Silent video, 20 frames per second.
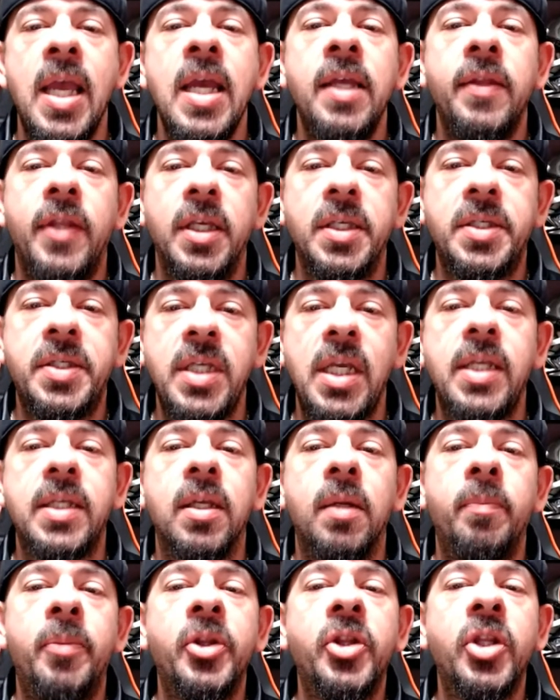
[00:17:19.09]
this
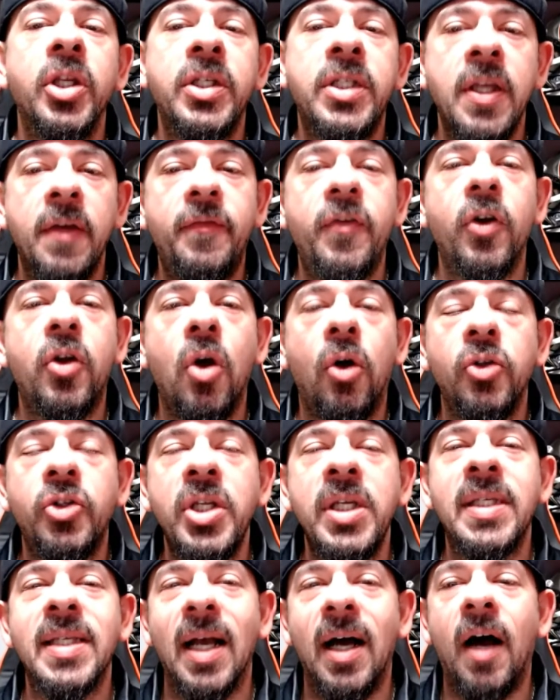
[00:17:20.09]
season, but the
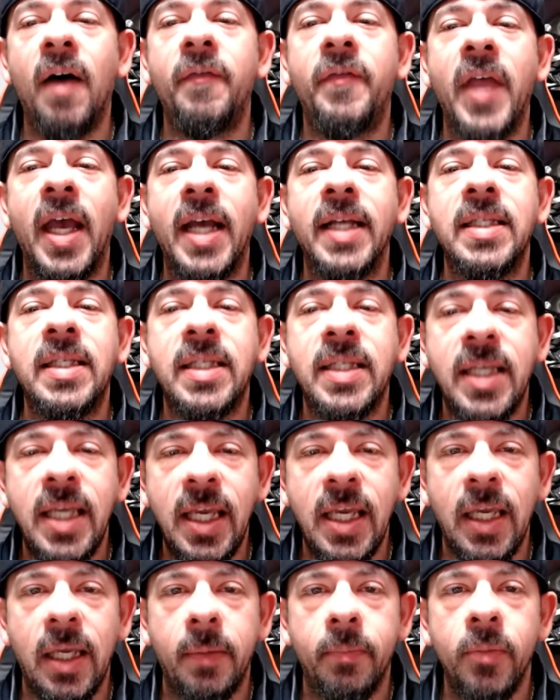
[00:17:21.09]
difficulties of that
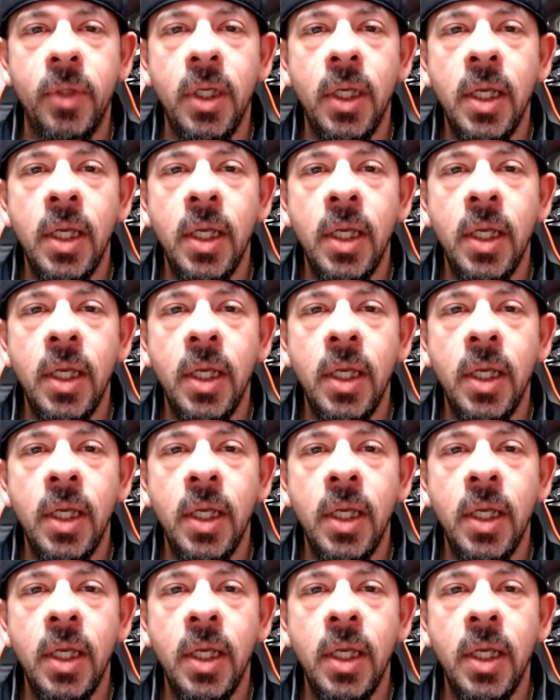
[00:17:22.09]
scheme